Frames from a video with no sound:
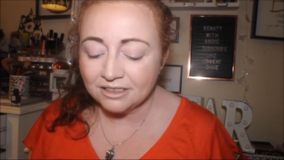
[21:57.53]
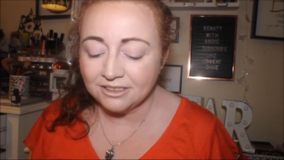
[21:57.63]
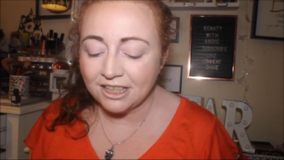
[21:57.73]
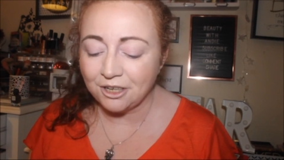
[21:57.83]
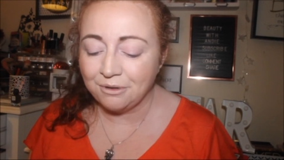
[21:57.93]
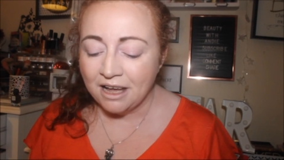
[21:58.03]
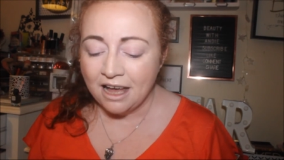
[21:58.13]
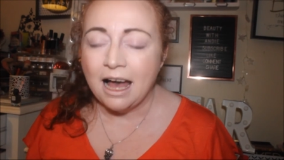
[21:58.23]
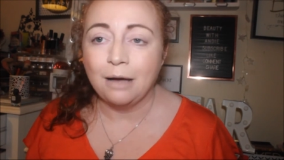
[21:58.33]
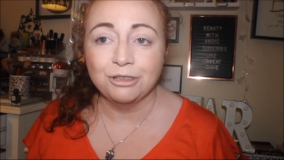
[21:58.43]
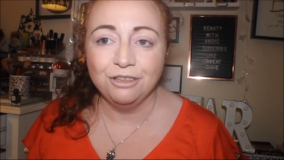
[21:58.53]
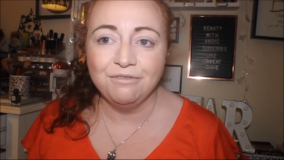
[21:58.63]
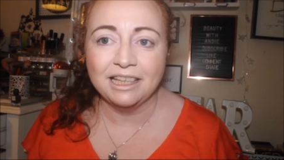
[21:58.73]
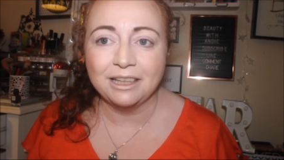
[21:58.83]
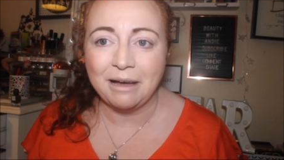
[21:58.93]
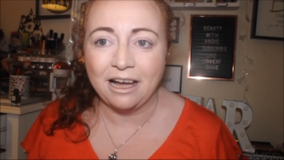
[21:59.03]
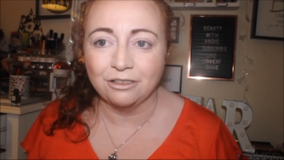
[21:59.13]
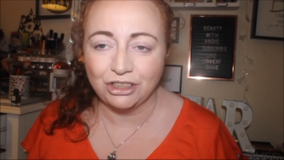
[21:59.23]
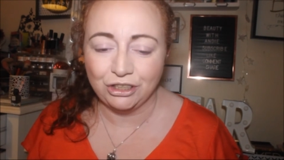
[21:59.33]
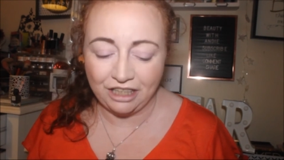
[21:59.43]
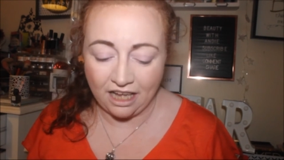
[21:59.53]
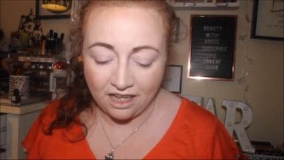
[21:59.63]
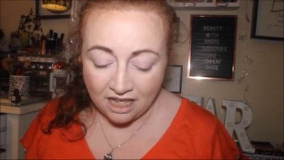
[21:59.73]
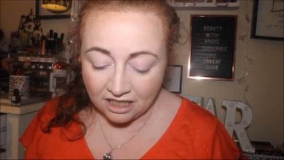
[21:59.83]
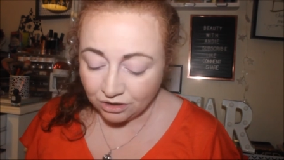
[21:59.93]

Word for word: So I'm going to read them out to you.